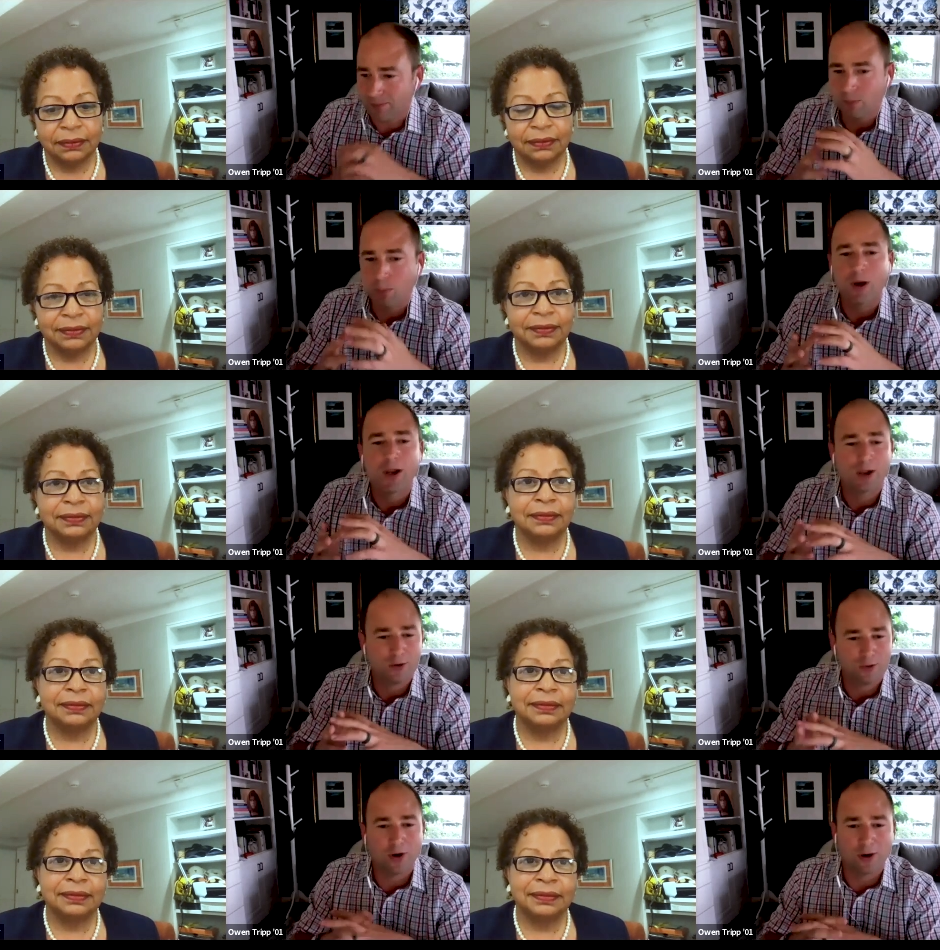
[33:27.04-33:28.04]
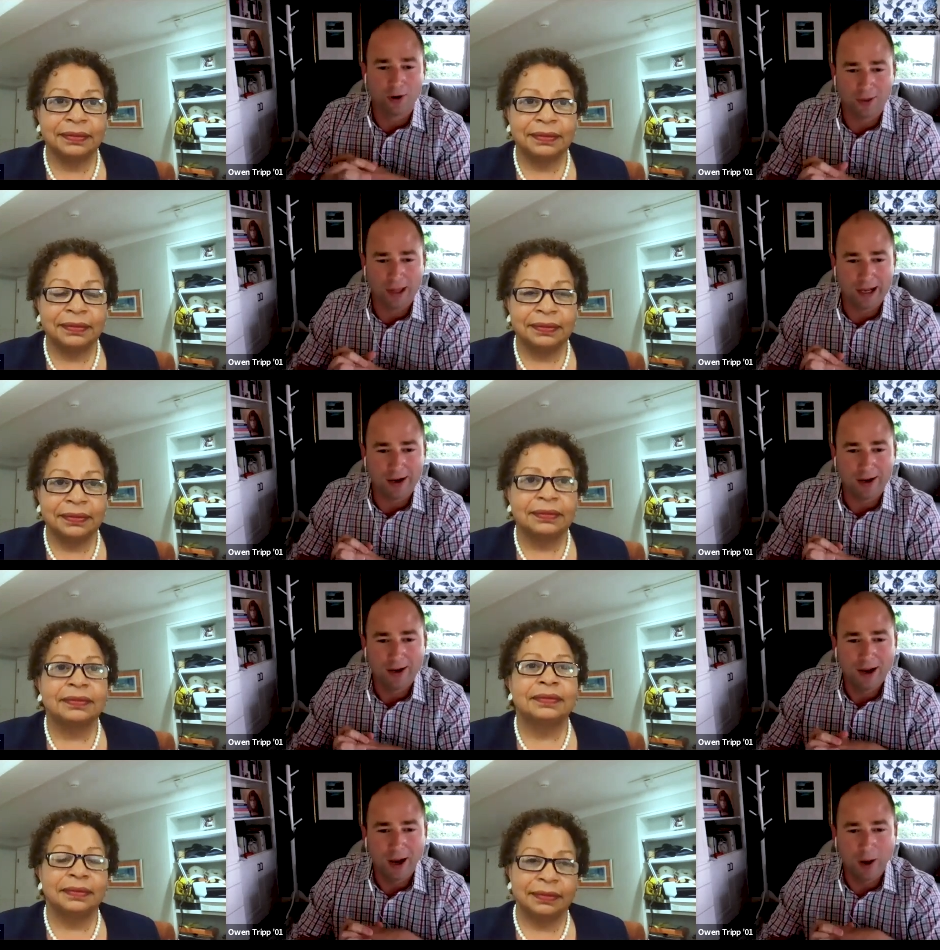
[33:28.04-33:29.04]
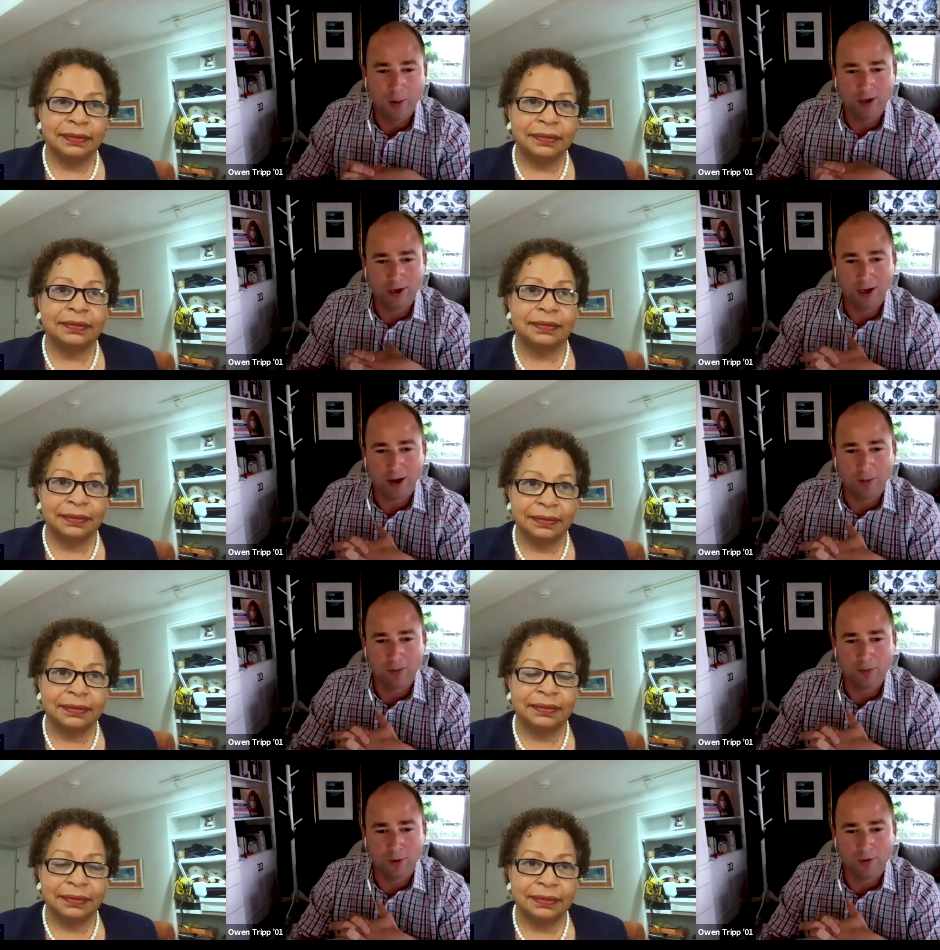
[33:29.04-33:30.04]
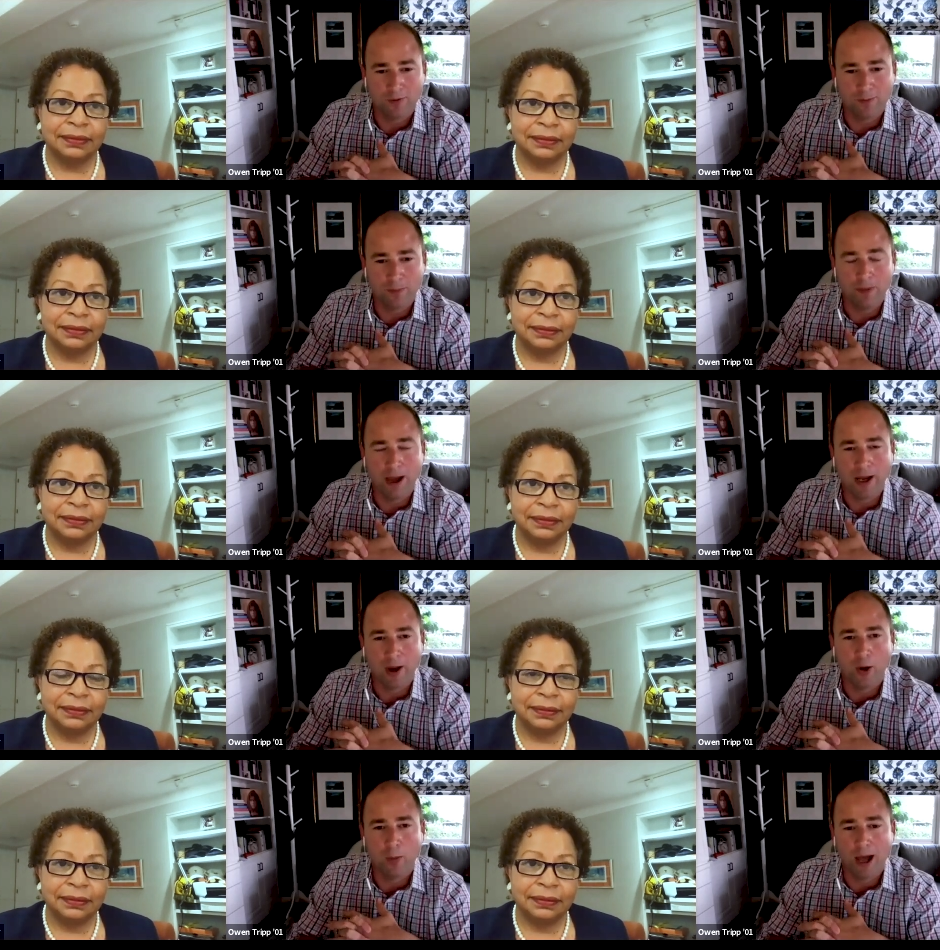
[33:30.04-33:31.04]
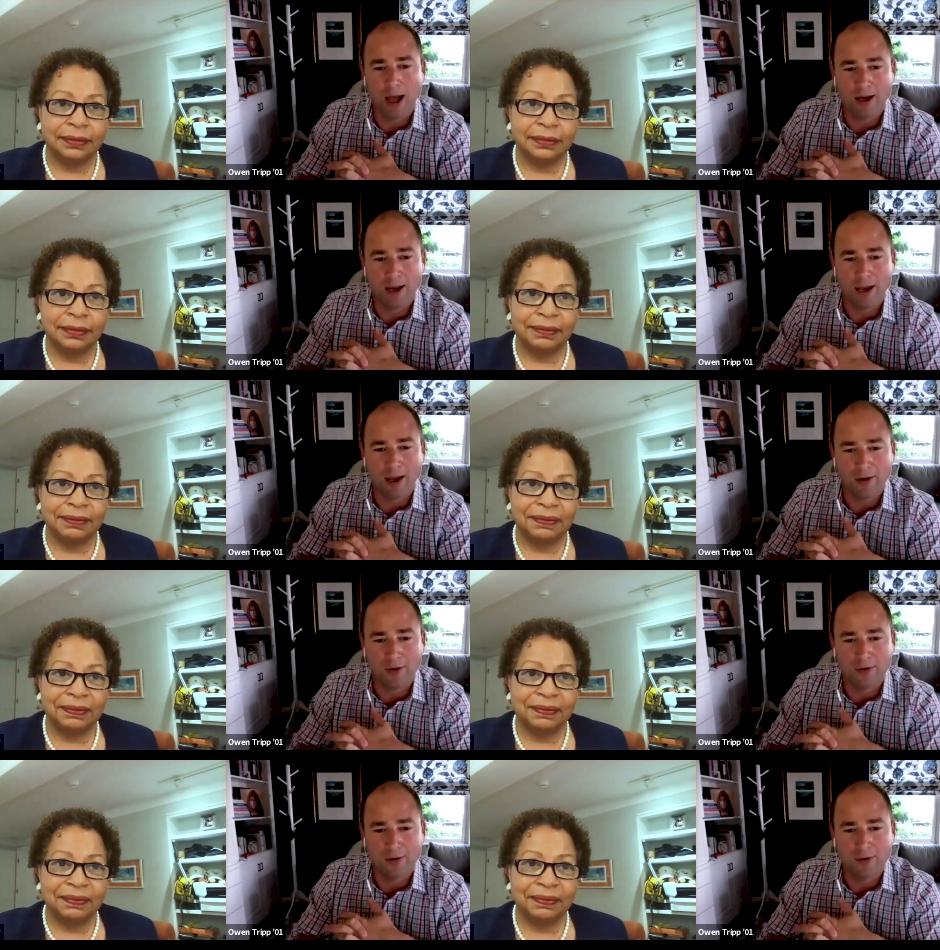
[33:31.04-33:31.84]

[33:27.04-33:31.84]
Speaker 1: pretty concerned that I was going to come sort of back home, hat in hand,